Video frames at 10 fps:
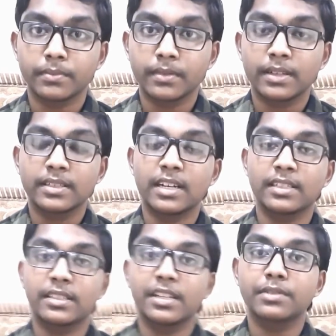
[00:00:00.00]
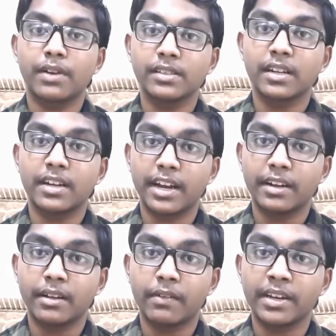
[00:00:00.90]
Sastri's father died
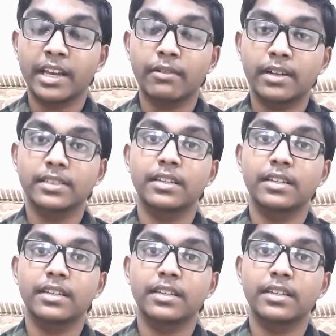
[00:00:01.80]
when he was